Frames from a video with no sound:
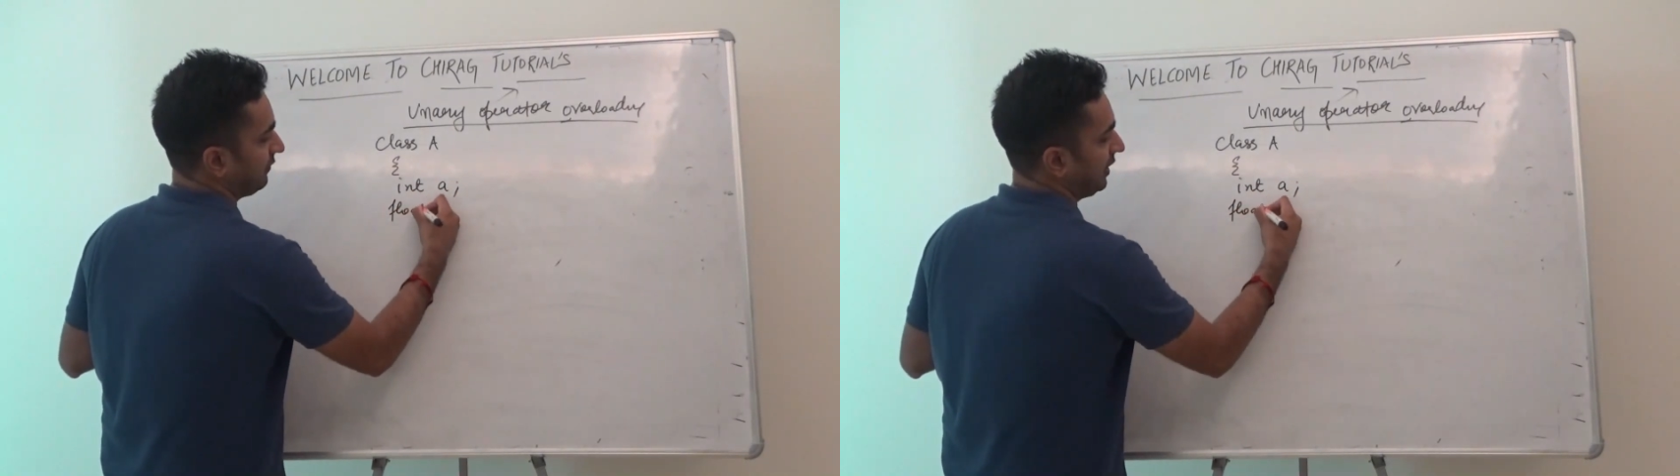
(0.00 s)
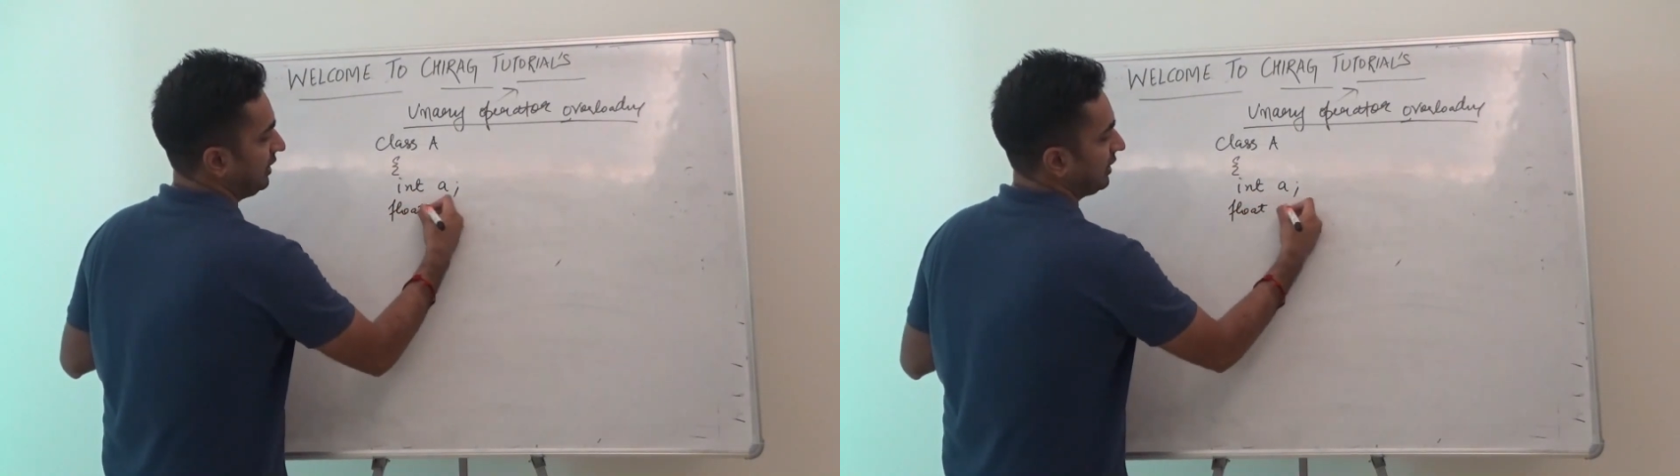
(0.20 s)

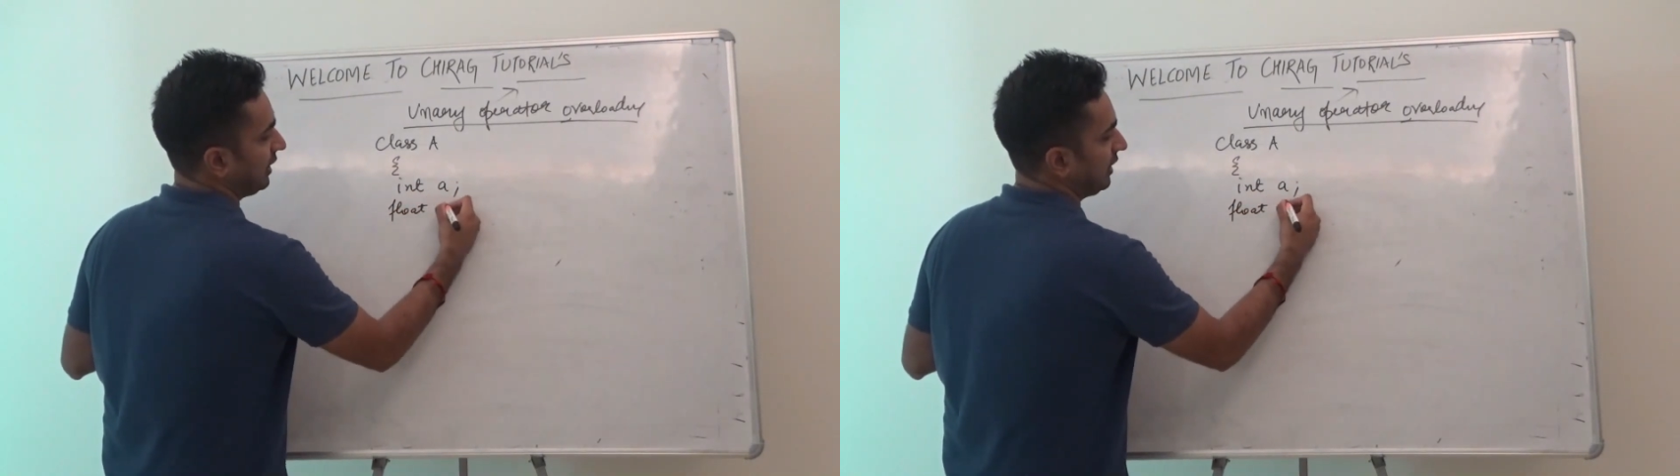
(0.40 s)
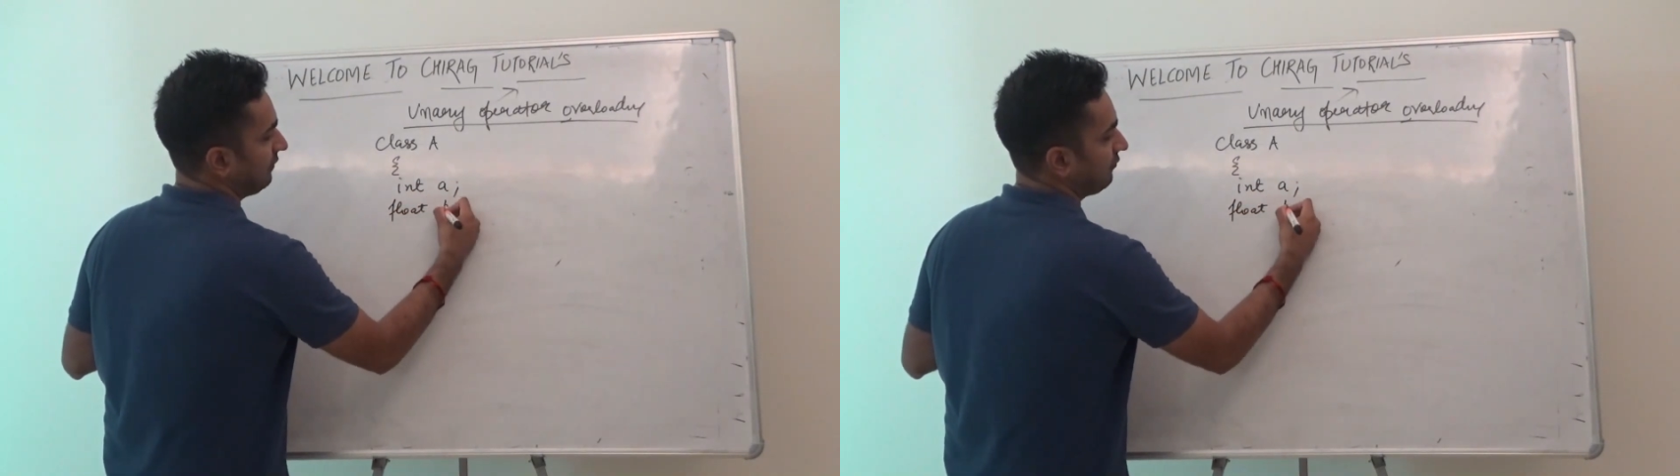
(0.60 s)

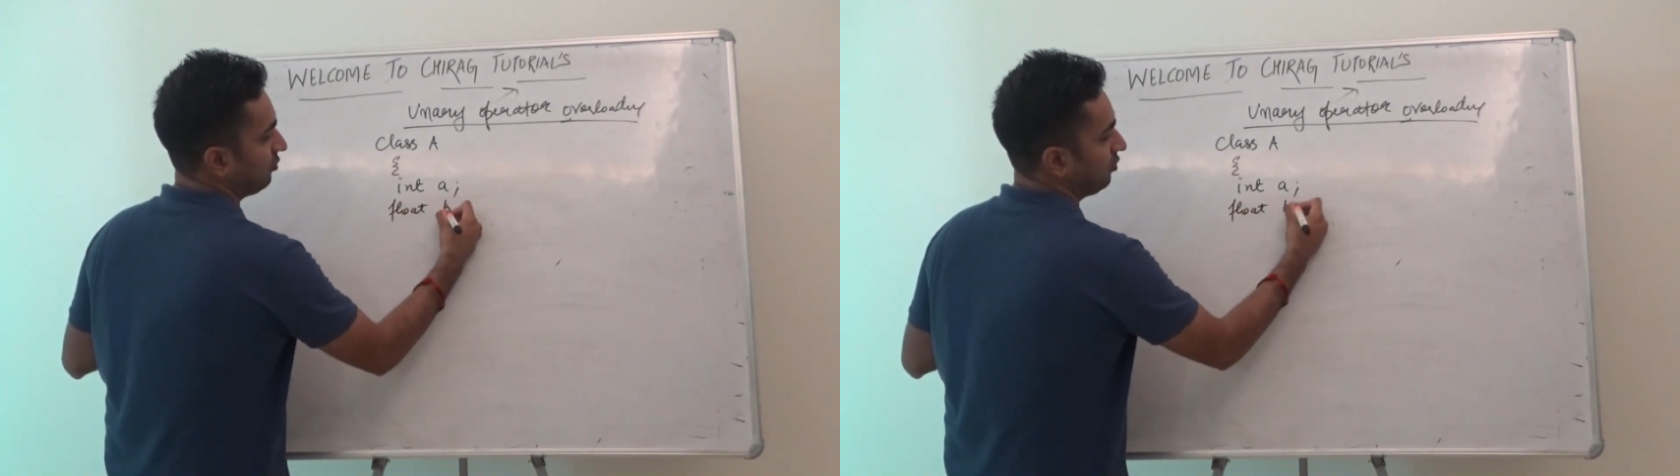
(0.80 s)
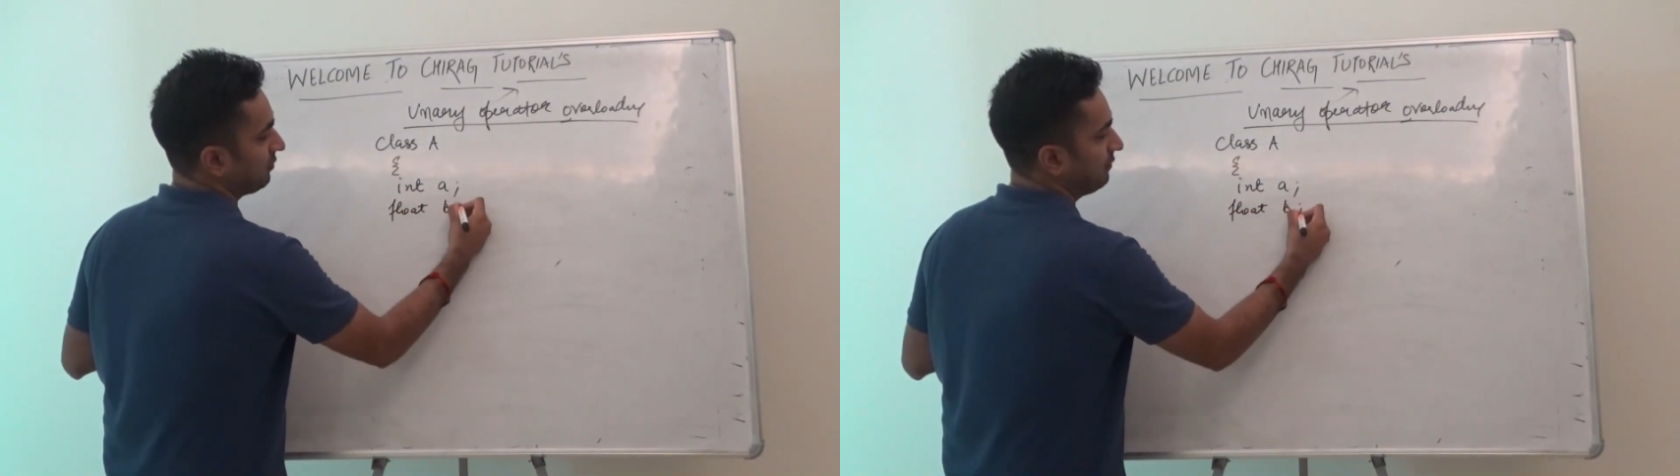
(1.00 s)
int a
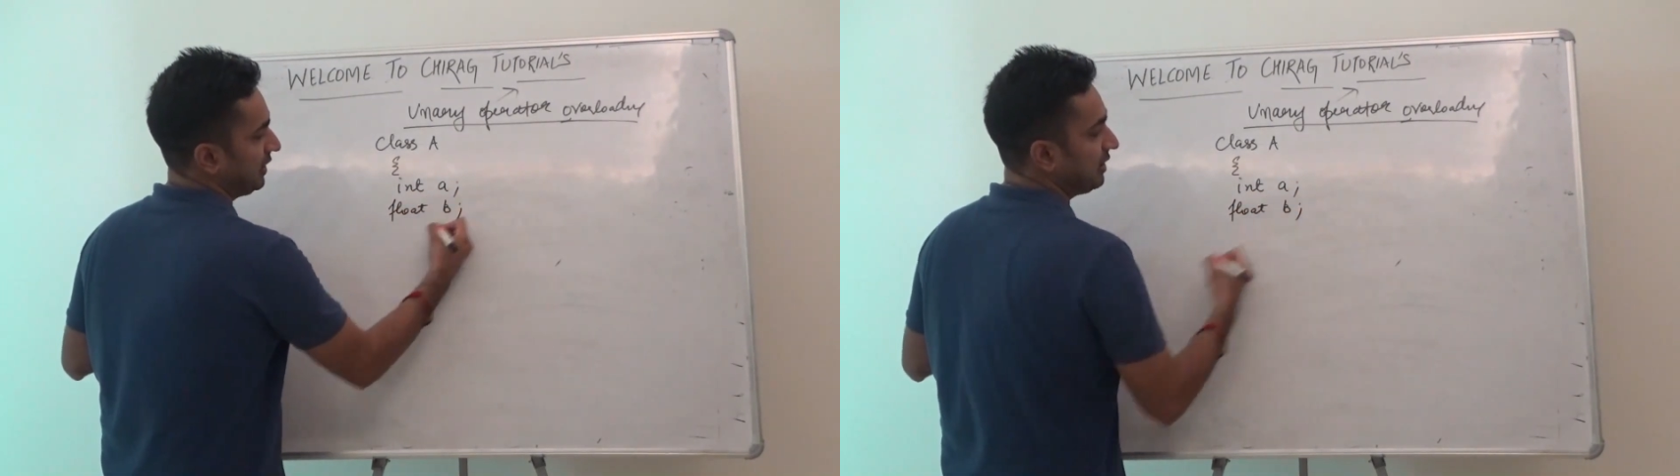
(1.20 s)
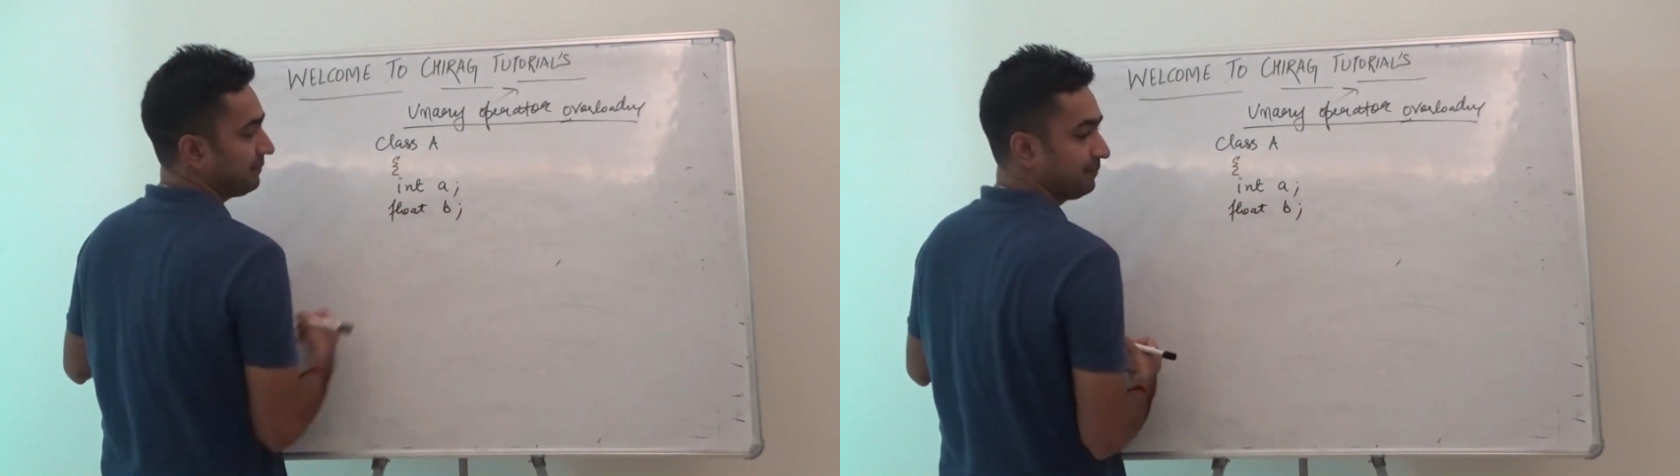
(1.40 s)
float
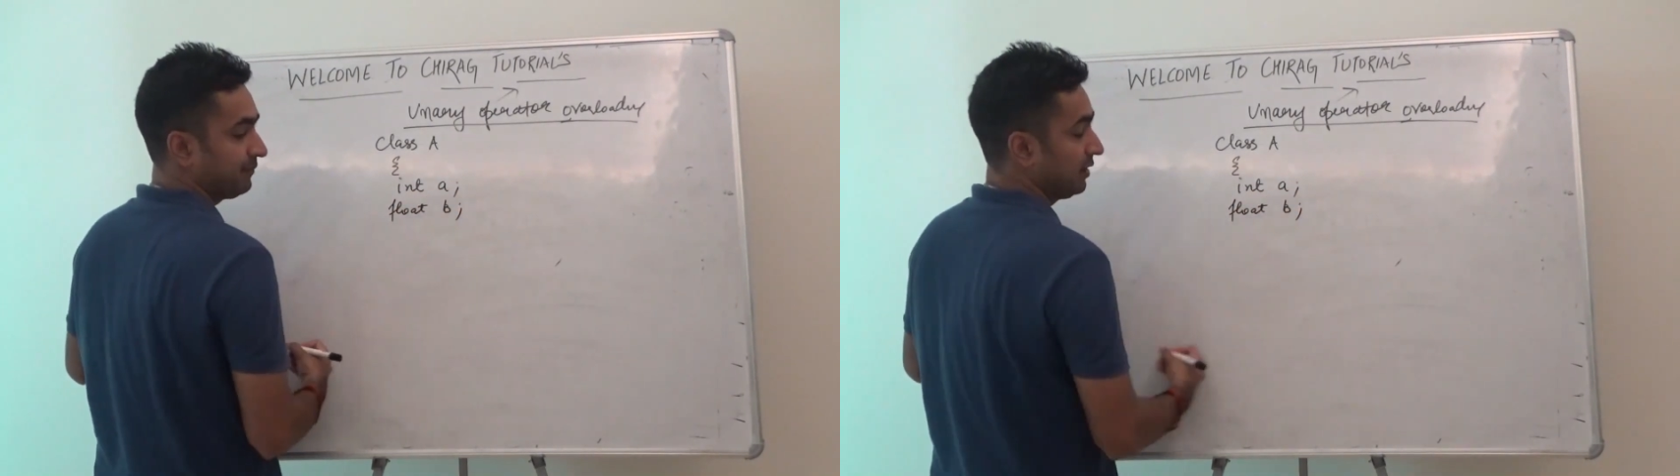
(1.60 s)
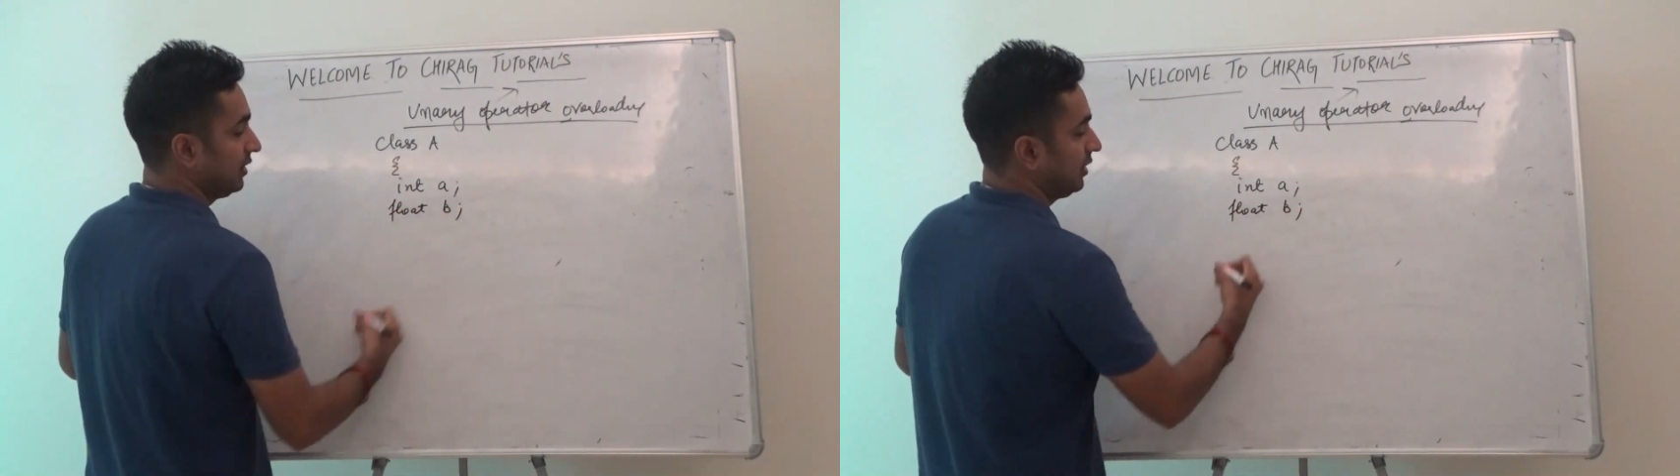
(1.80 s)
b,